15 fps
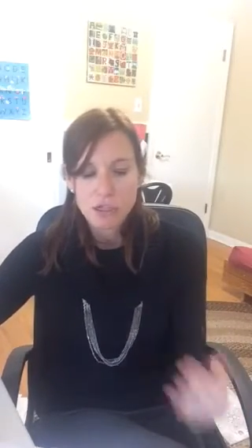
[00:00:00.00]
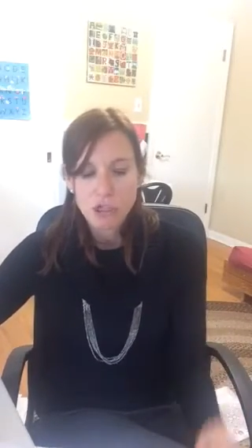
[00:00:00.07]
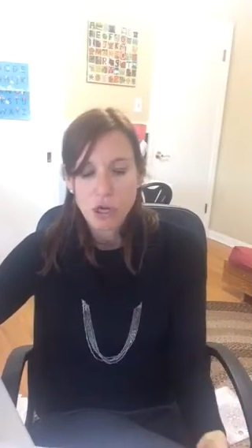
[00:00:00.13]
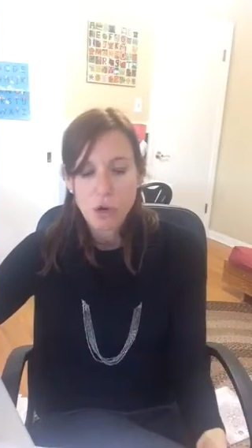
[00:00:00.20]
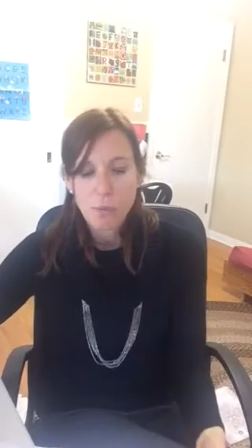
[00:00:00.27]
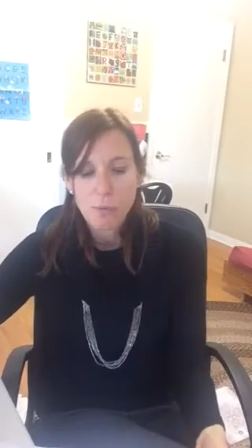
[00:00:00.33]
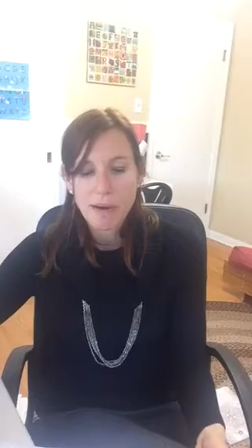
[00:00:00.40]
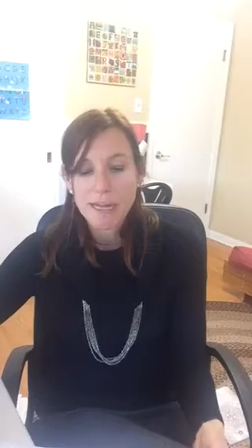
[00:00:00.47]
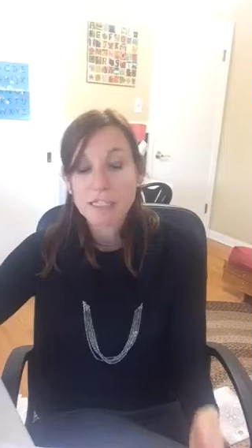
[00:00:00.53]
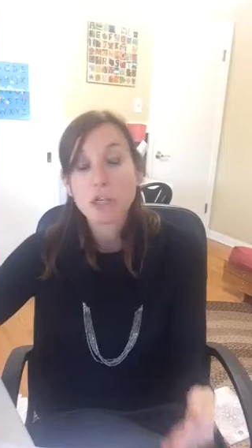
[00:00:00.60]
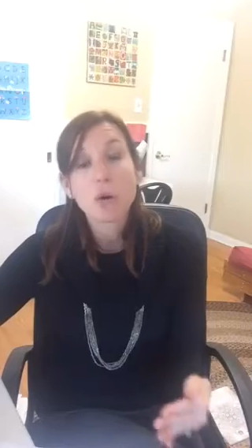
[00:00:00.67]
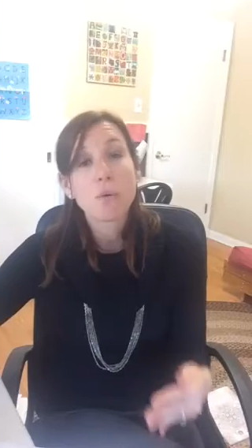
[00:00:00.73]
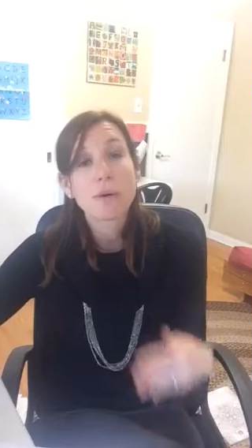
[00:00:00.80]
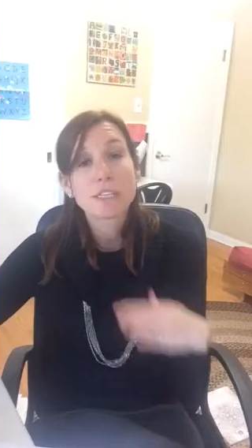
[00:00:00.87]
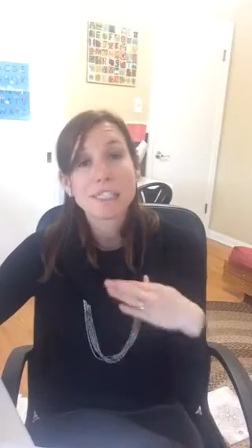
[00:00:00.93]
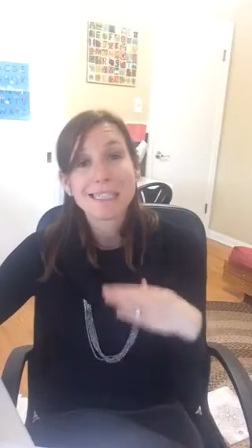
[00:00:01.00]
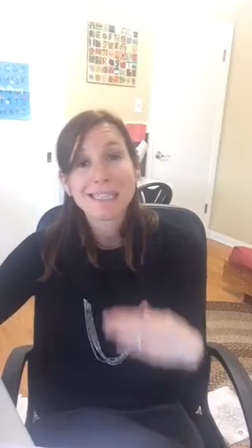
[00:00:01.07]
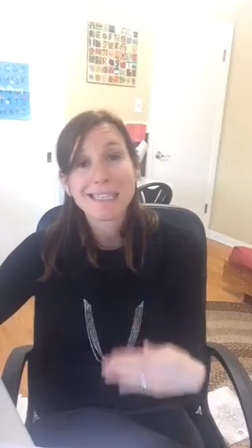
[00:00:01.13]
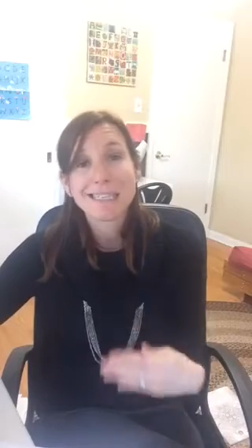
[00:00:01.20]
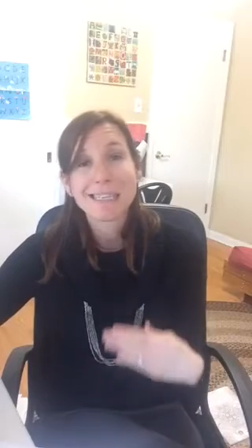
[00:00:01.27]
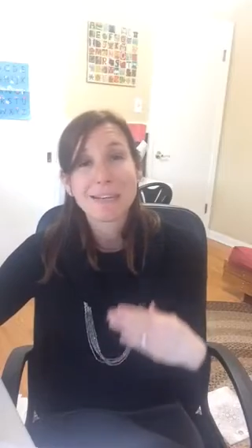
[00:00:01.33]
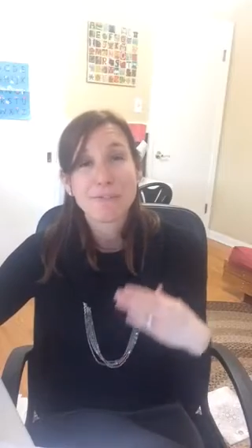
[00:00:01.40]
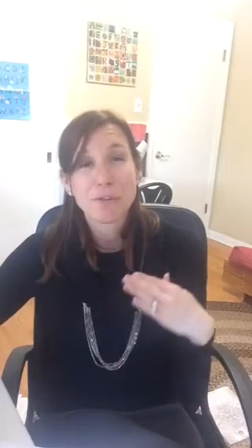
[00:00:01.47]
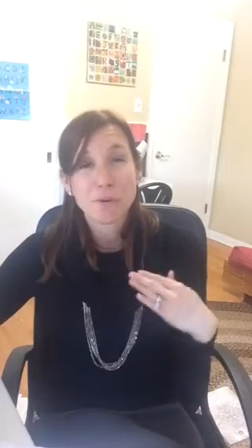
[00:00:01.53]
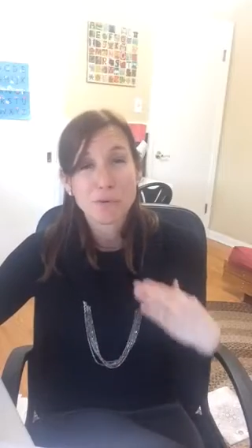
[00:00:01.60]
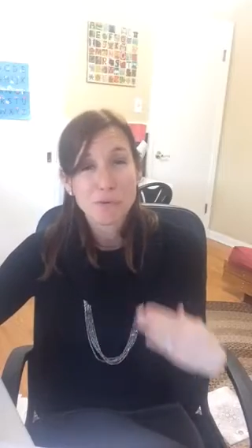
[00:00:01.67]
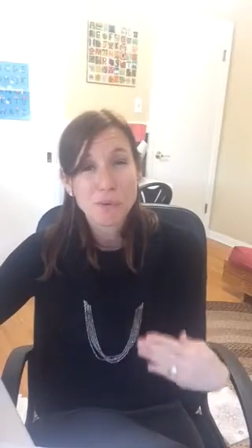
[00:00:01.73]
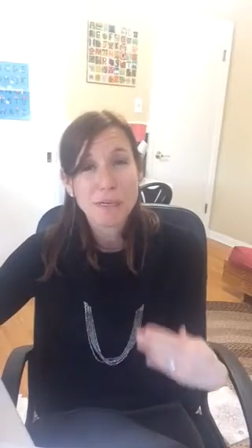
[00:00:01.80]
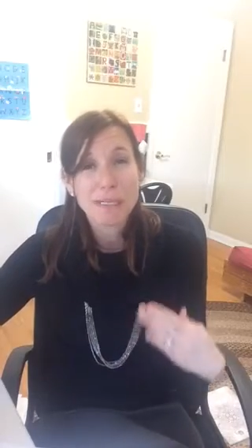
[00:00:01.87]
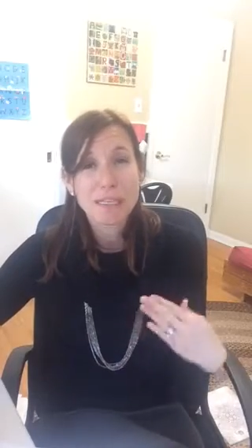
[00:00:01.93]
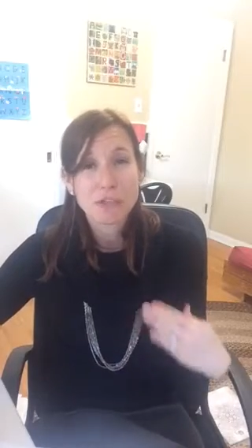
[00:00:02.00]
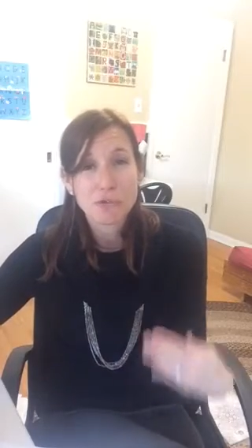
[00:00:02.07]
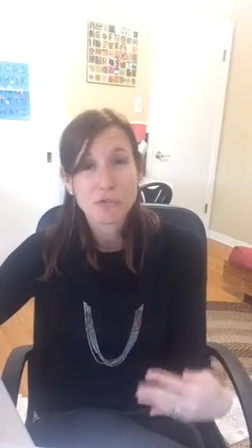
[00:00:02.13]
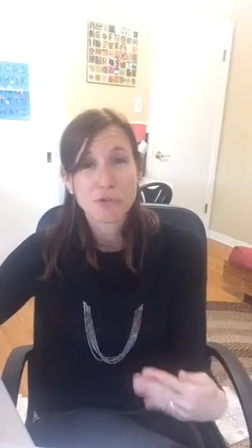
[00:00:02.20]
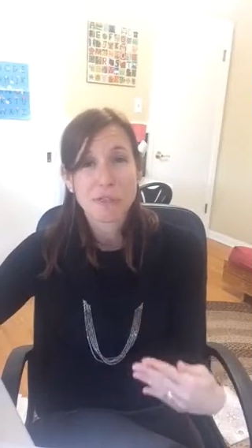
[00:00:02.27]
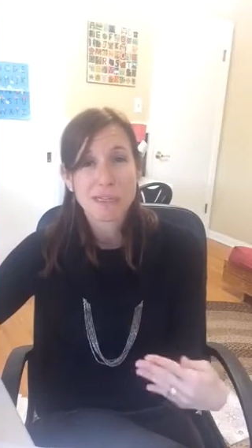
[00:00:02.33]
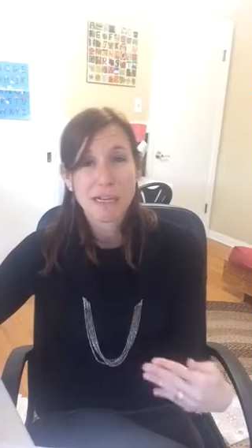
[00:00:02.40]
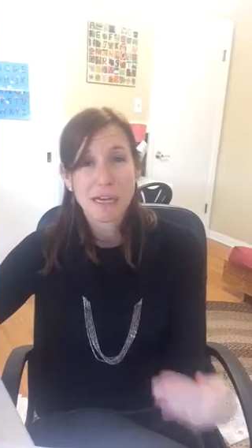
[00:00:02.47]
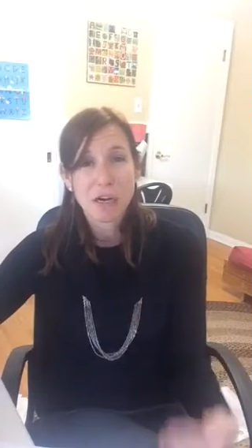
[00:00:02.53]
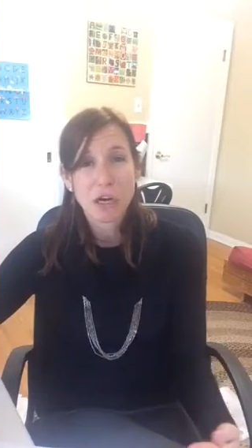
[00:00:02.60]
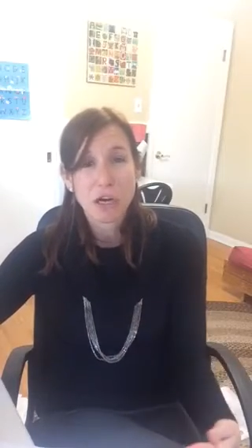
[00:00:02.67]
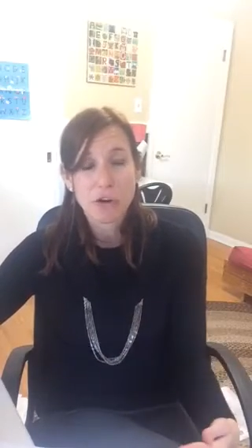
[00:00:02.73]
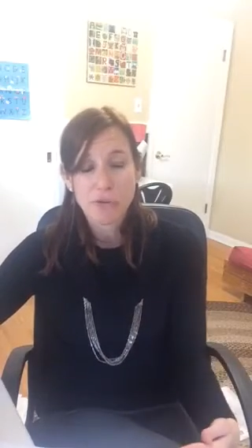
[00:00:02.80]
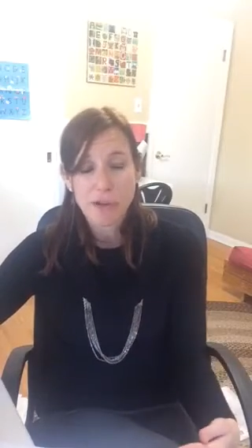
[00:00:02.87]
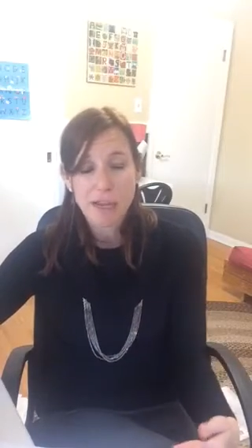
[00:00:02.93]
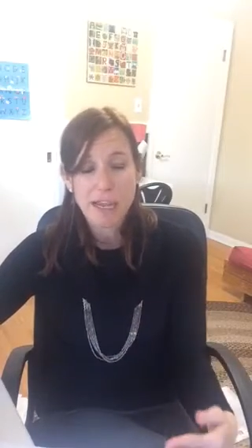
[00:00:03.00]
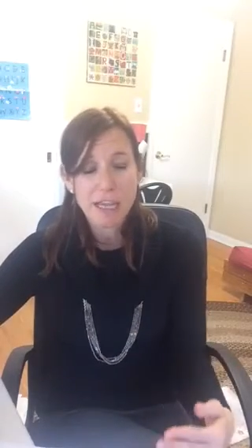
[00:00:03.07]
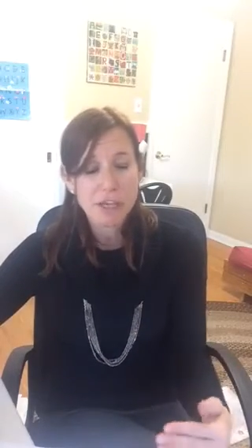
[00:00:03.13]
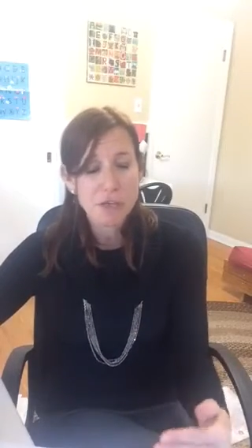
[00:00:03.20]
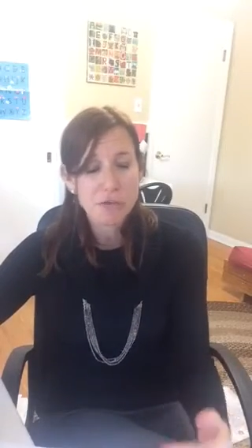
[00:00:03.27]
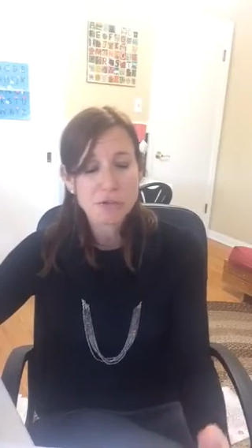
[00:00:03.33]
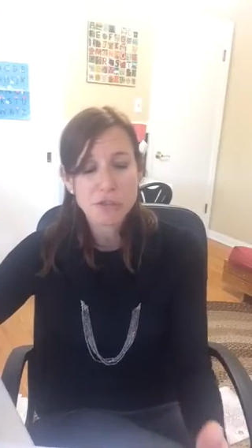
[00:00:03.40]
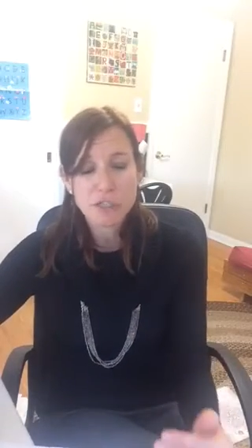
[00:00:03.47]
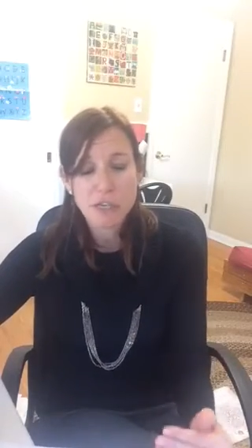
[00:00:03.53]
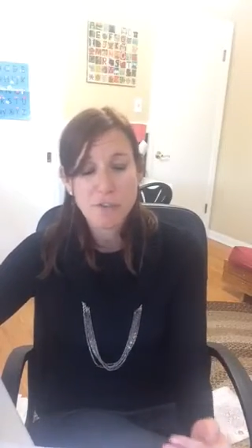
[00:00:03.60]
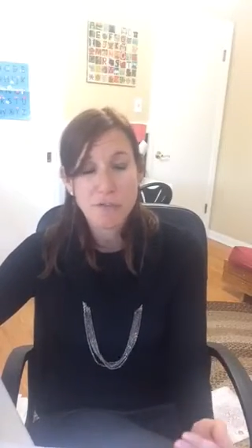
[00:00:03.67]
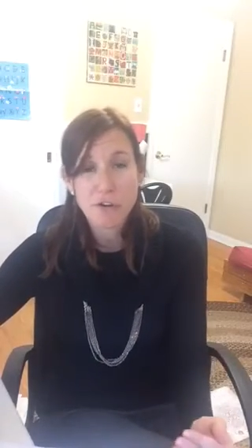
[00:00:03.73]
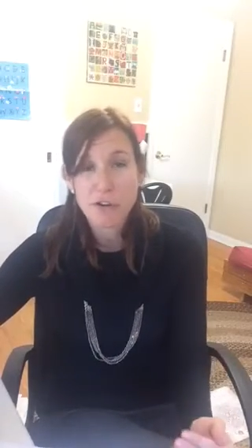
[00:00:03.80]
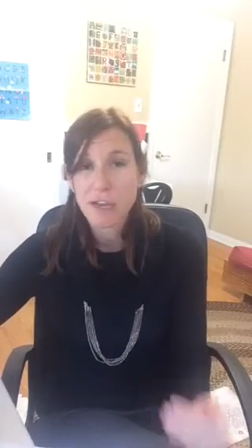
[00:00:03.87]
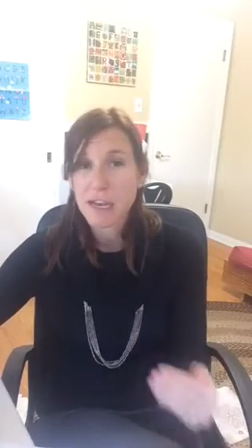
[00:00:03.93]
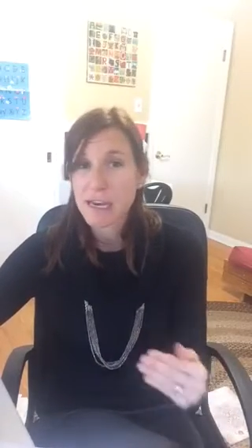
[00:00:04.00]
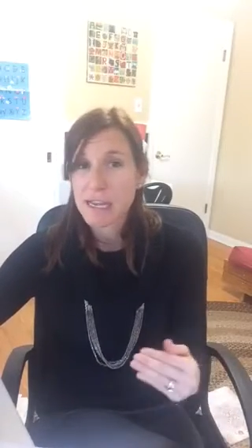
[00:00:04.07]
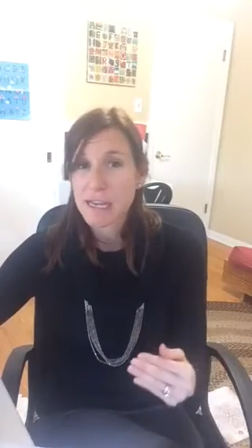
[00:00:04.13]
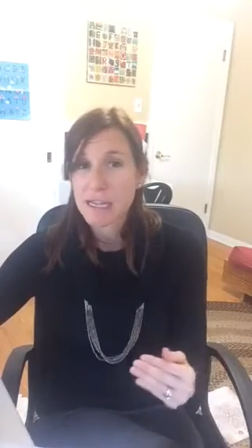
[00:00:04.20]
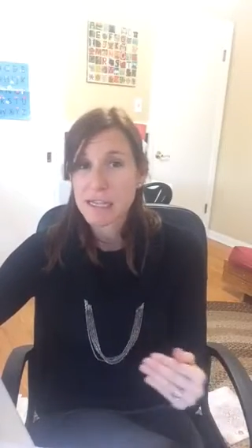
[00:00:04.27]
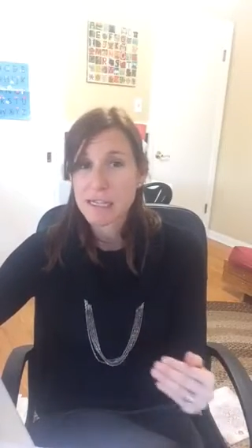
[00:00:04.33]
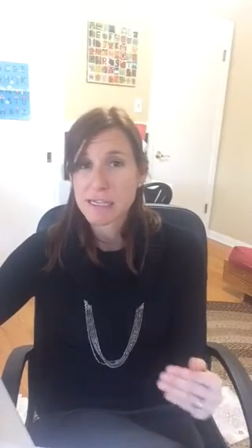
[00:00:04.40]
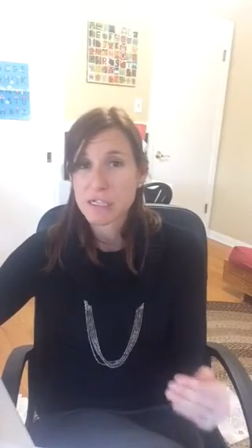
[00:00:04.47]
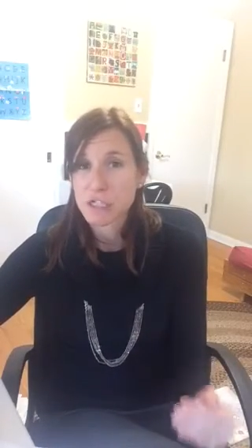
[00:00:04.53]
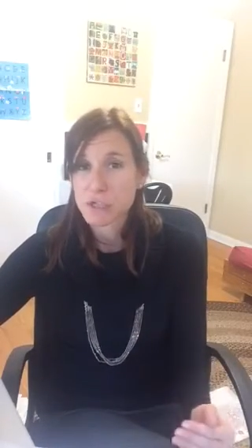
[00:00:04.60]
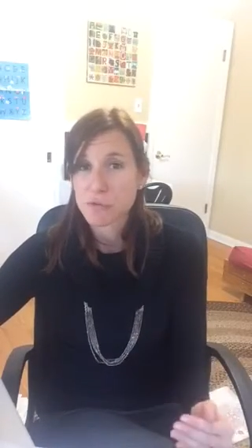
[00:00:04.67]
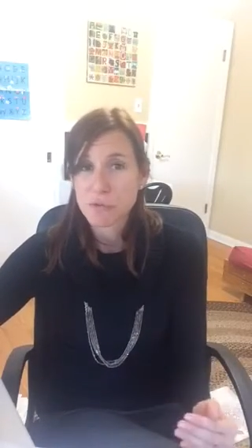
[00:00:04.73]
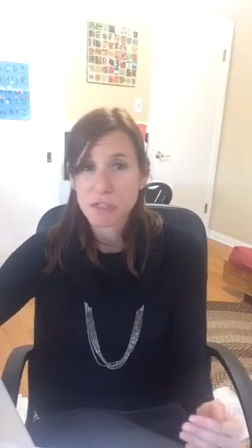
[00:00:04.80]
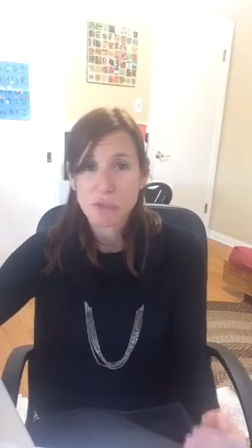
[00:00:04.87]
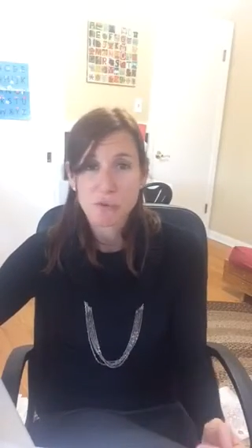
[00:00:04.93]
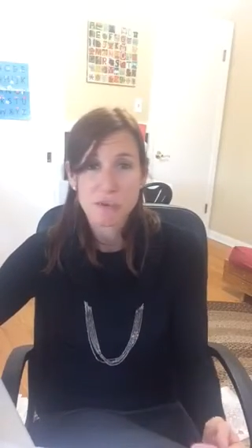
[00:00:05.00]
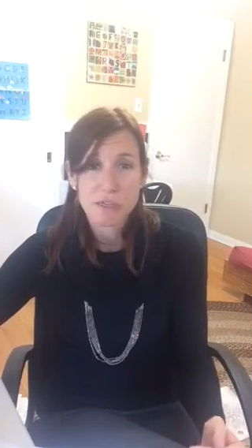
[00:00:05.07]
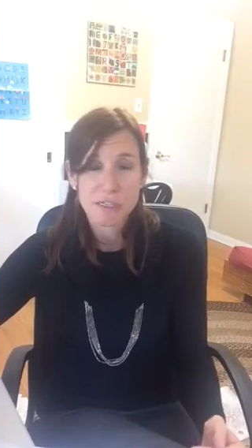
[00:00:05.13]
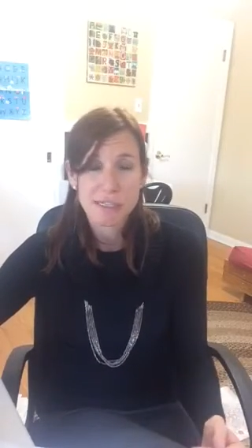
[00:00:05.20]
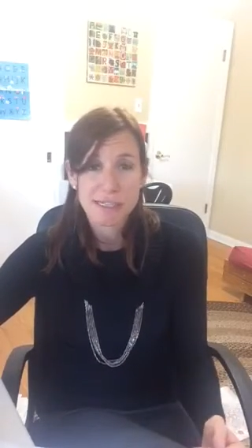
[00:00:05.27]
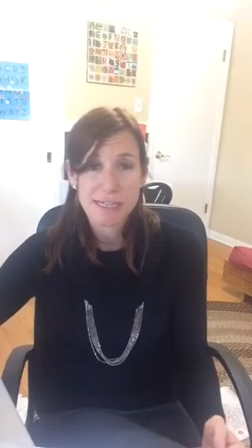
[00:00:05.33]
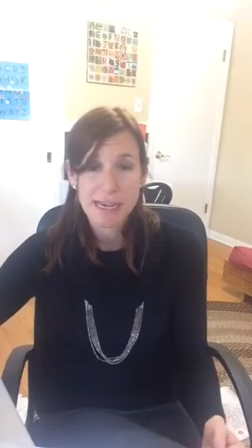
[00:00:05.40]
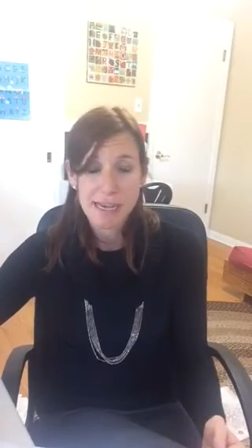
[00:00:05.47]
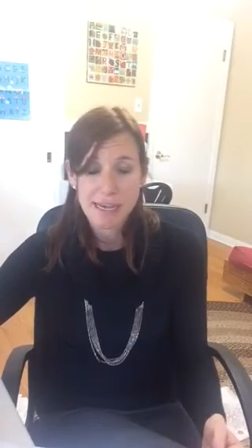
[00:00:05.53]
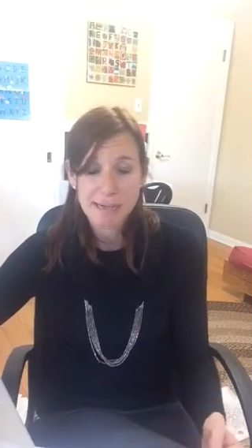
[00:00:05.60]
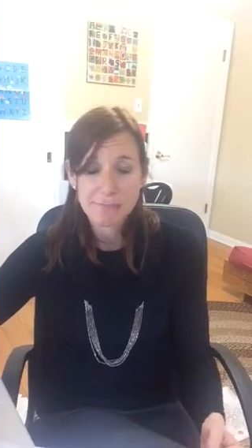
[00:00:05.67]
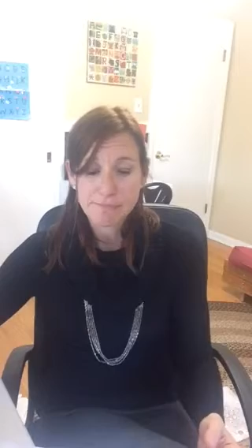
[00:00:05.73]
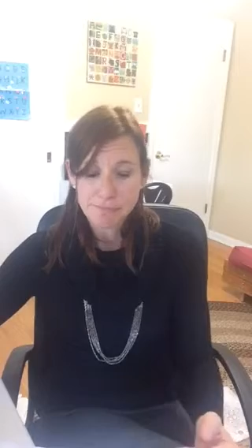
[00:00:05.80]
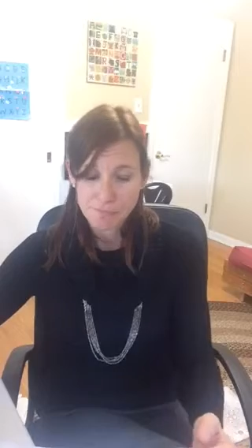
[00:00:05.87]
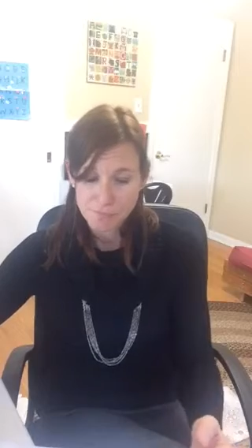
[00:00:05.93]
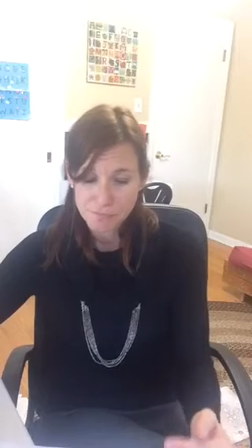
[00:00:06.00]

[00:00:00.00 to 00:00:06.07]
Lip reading: But I don't want you to eat if you're really truly not hungry. And usually if you're getting in these 3 squares a day,